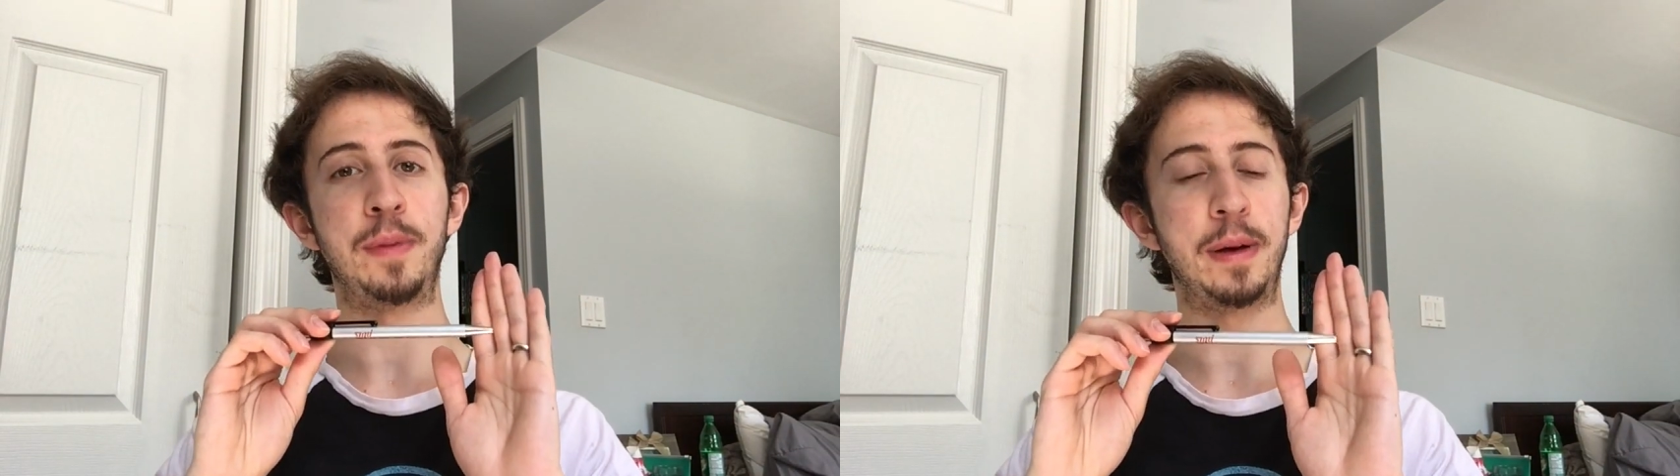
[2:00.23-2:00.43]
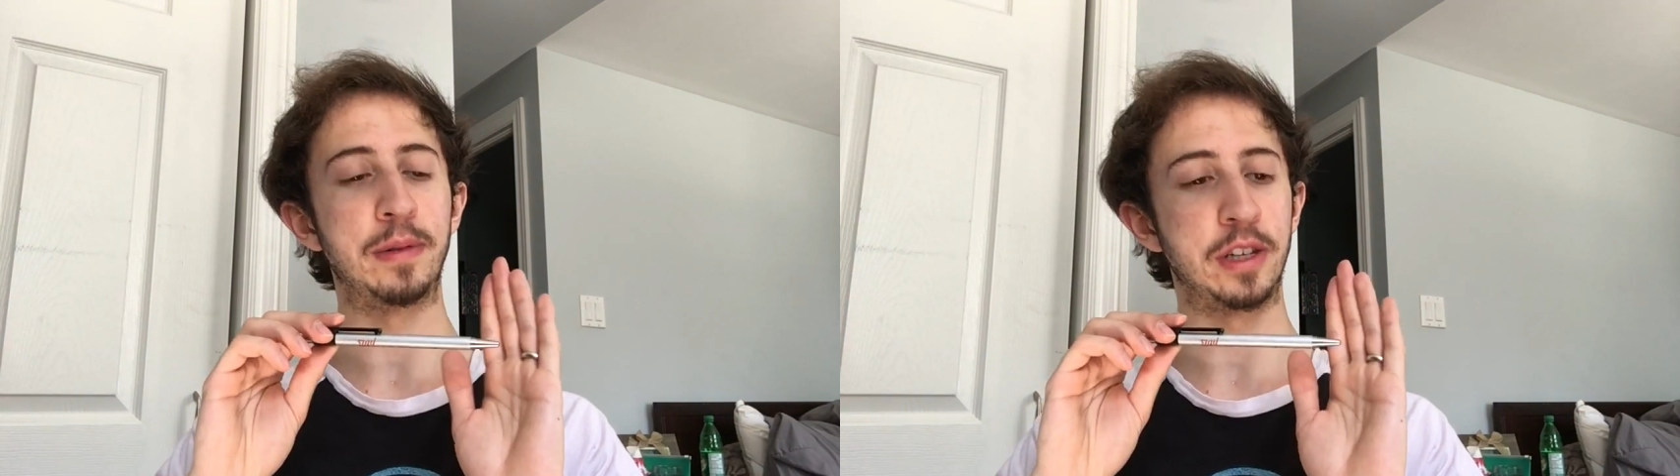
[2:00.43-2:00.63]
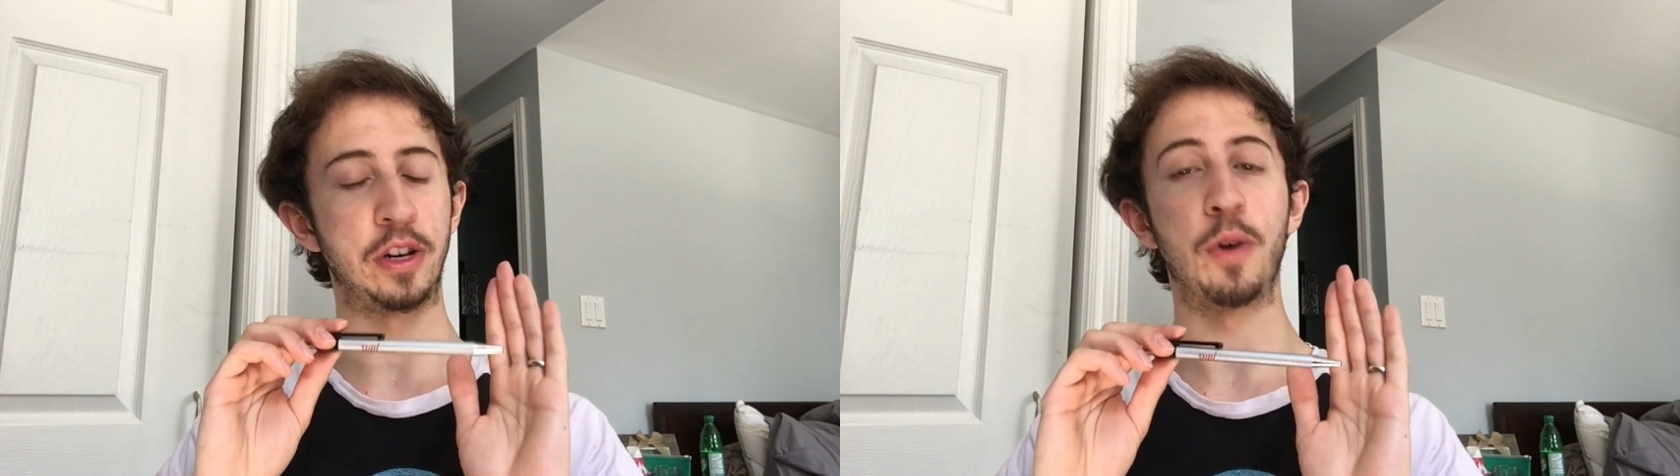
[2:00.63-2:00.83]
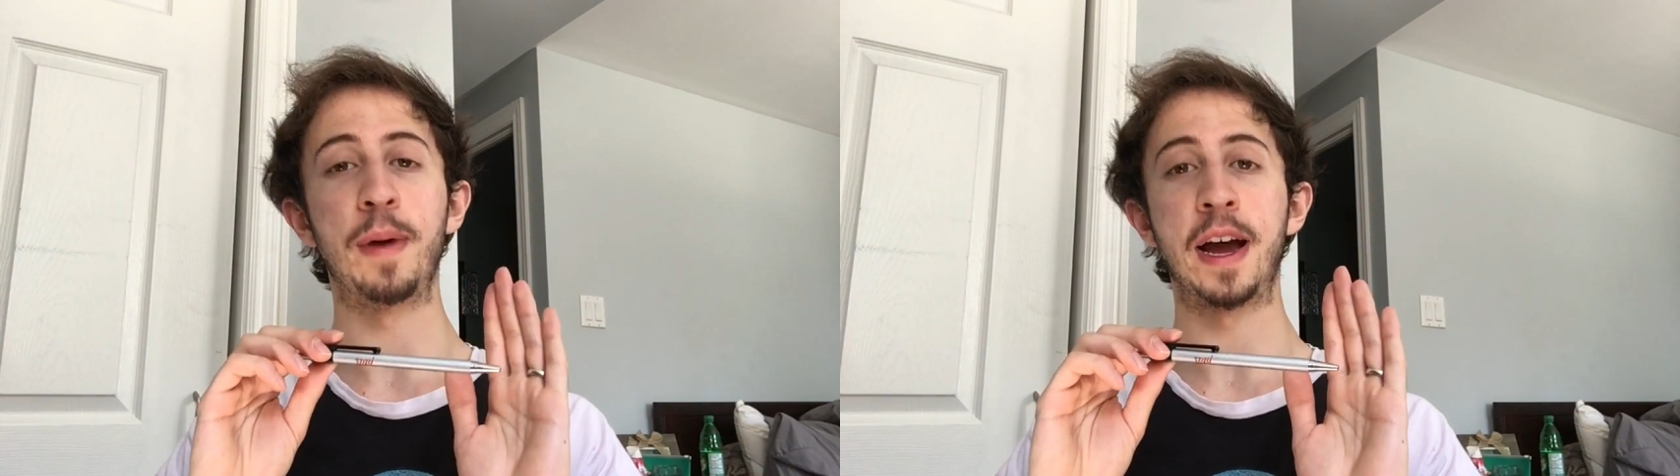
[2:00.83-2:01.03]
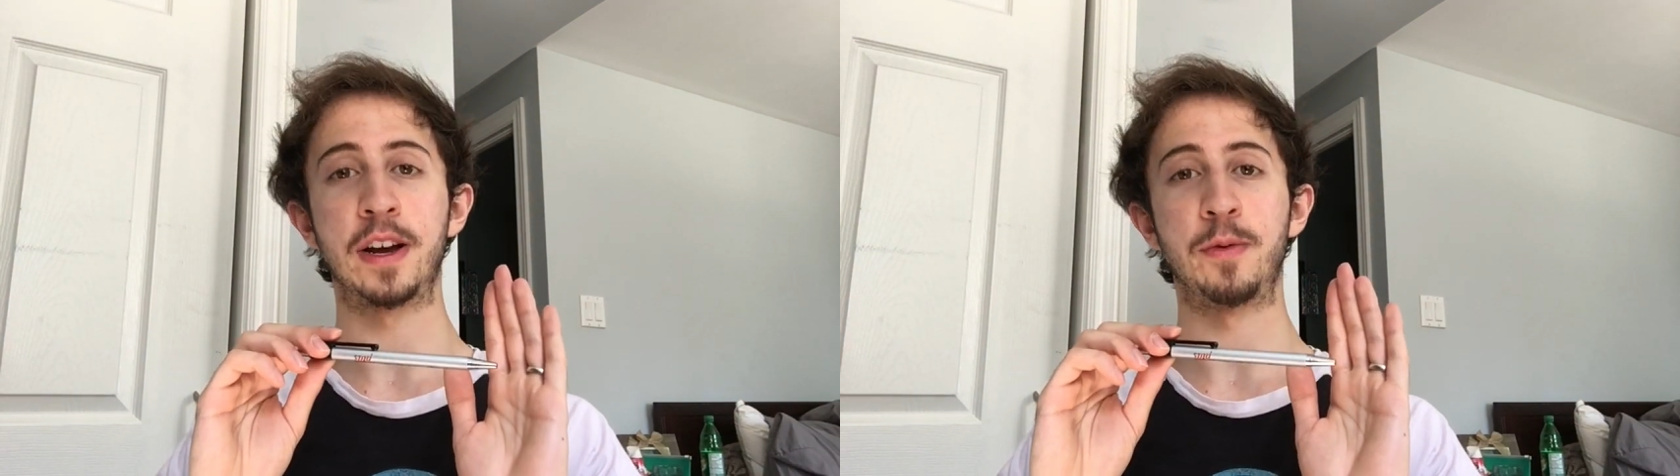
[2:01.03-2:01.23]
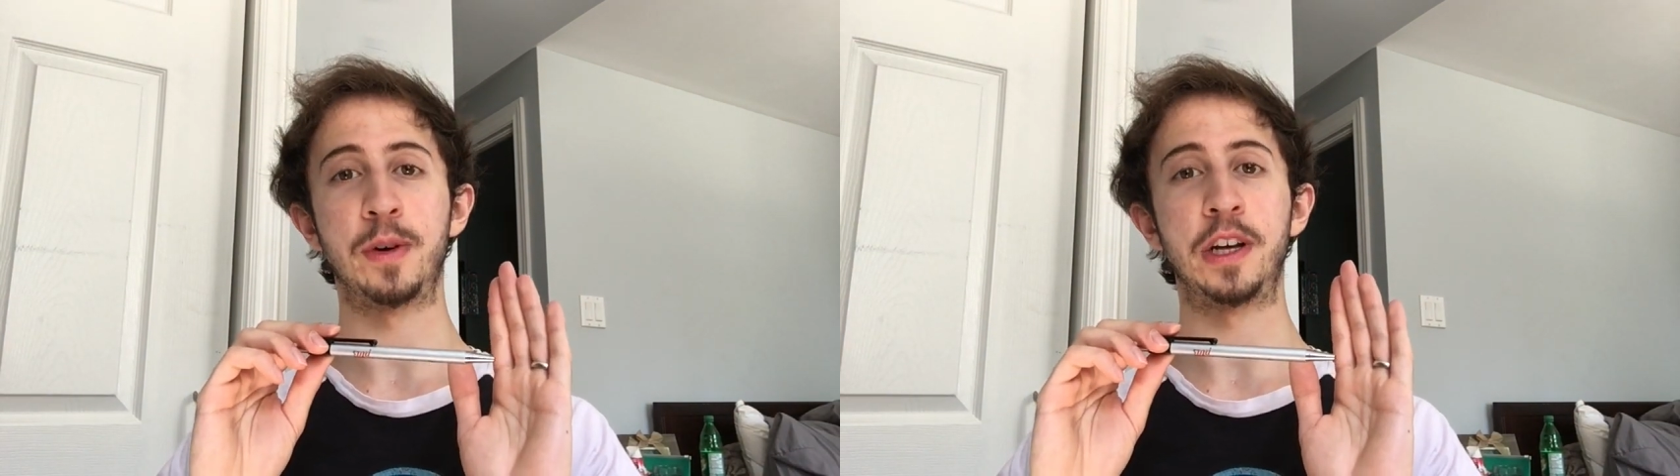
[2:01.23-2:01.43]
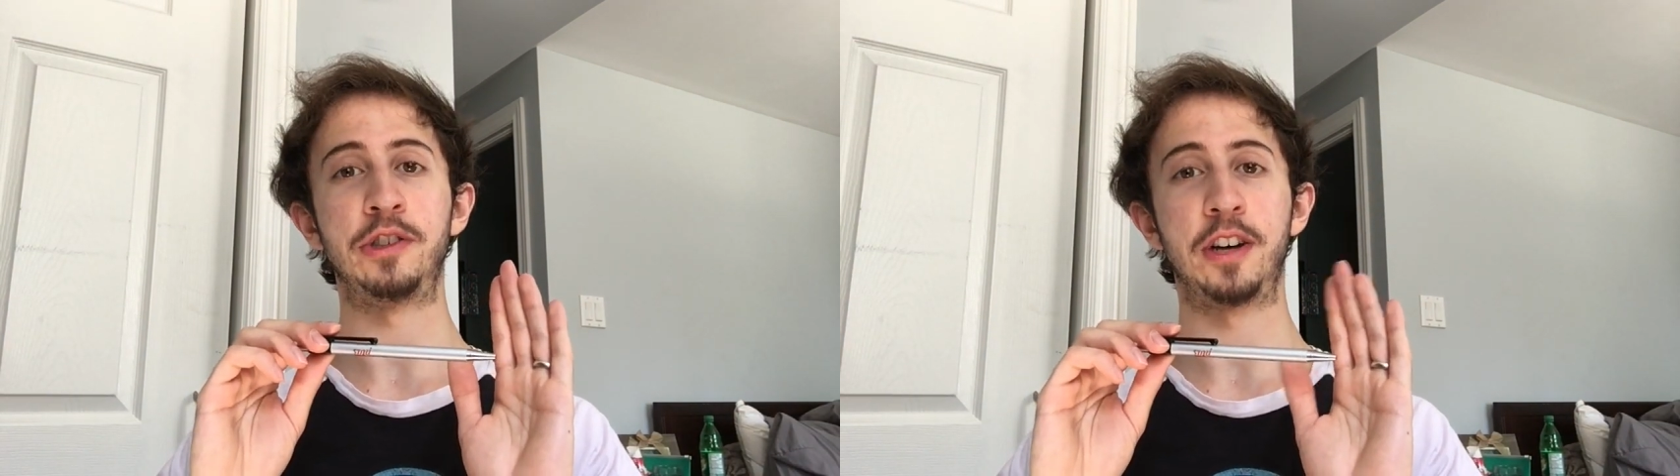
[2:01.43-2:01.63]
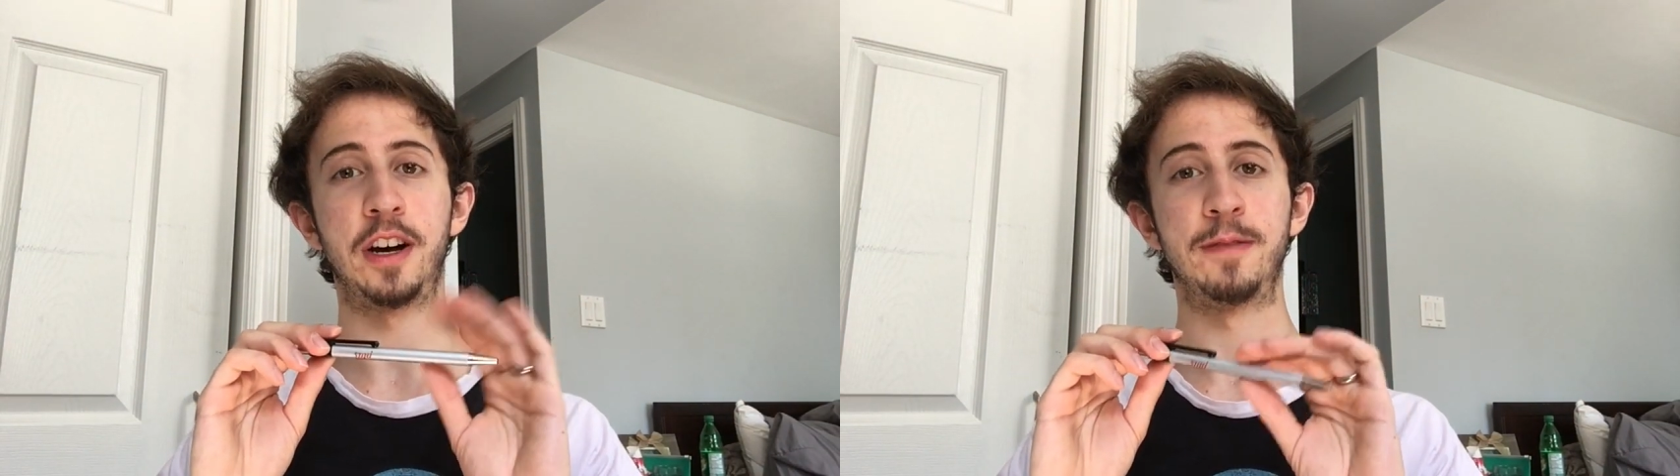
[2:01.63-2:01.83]
be able to go back on what I
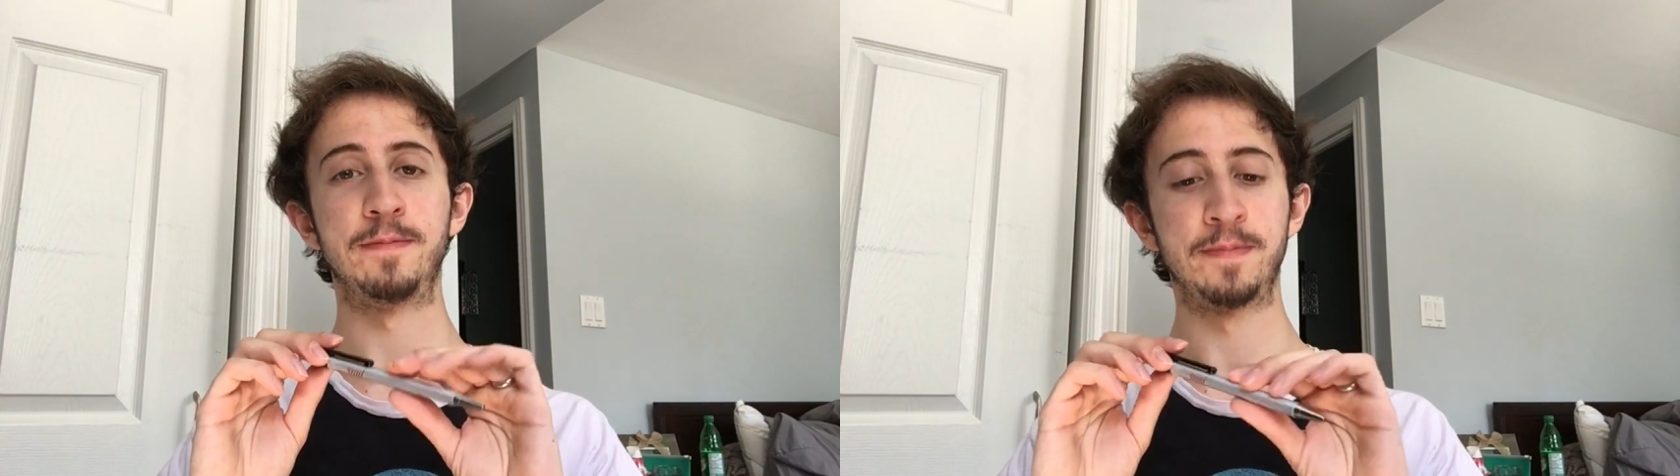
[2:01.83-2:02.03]
draw.